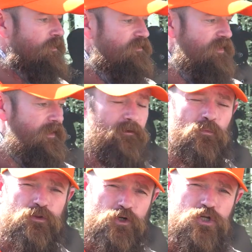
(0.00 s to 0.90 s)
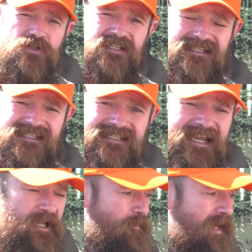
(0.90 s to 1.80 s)
that whether you're using
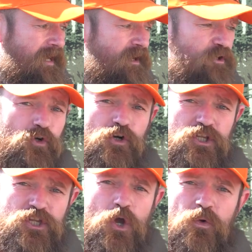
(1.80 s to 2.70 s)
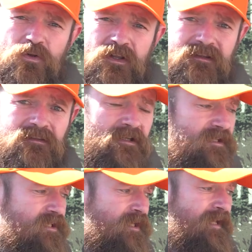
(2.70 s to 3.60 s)
sandbags or a yoke like
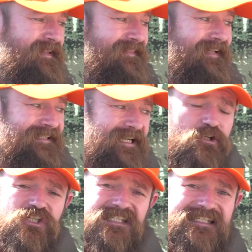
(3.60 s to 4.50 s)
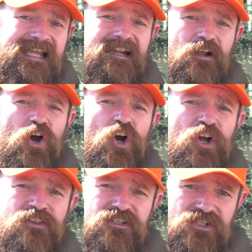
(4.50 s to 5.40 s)
this, that it's actually setting
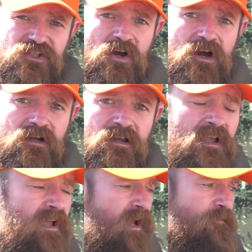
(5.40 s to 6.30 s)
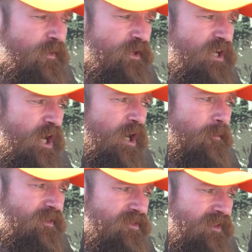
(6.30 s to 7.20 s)
on the stock. A very
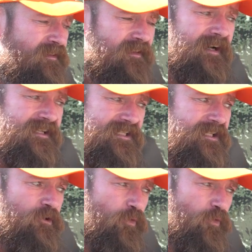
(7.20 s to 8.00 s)
common thing that I see at